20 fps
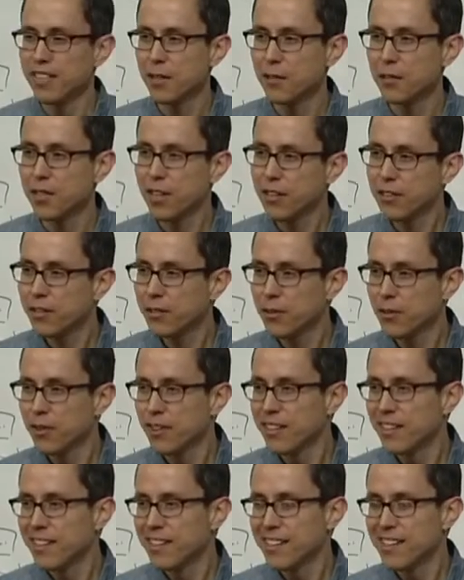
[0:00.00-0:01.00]
I would argue.
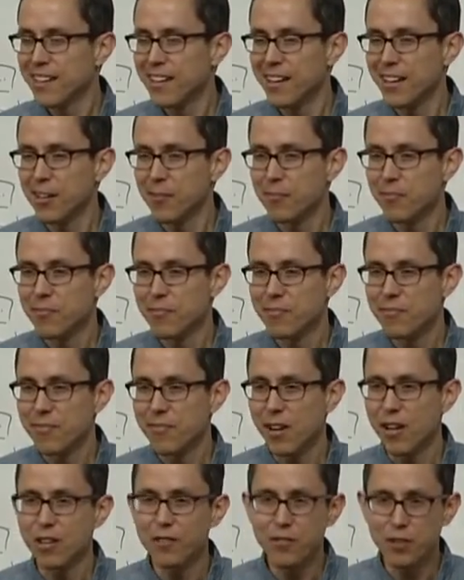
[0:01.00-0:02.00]
Um,
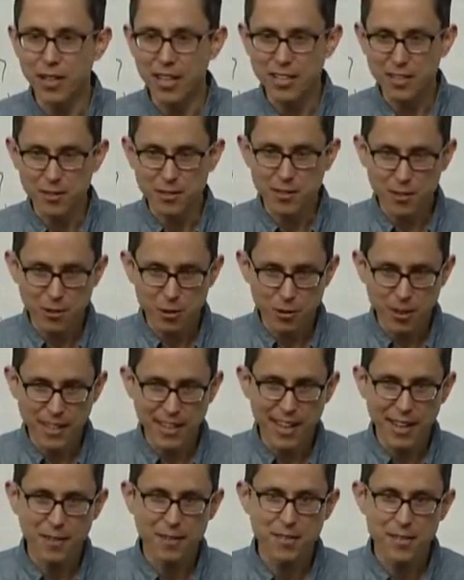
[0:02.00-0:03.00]
all of you guys are in school right now,